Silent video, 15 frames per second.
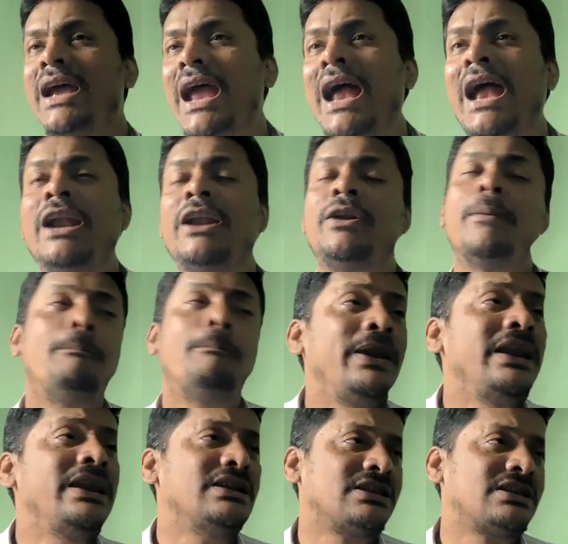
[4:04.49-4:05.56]
and
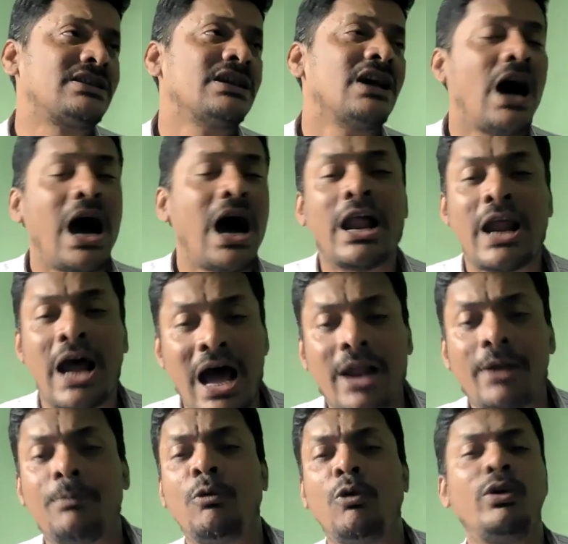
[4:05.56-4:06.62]
peace or
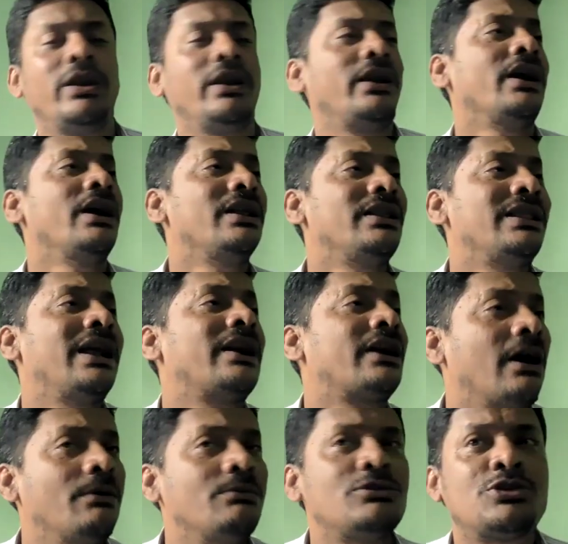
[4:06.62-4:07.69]
harmony that
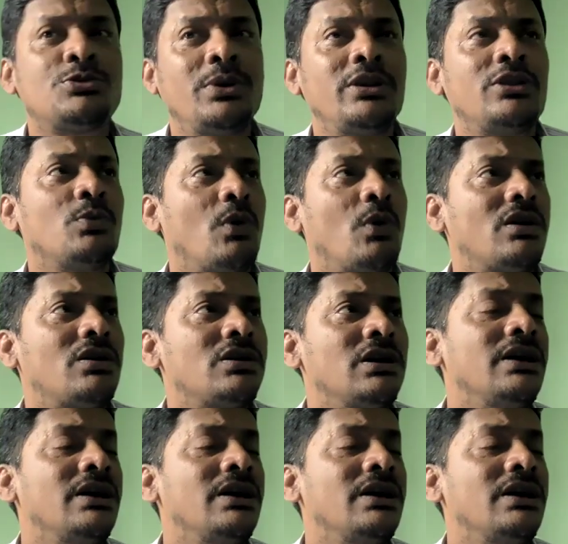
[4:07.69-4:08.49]
comes with what?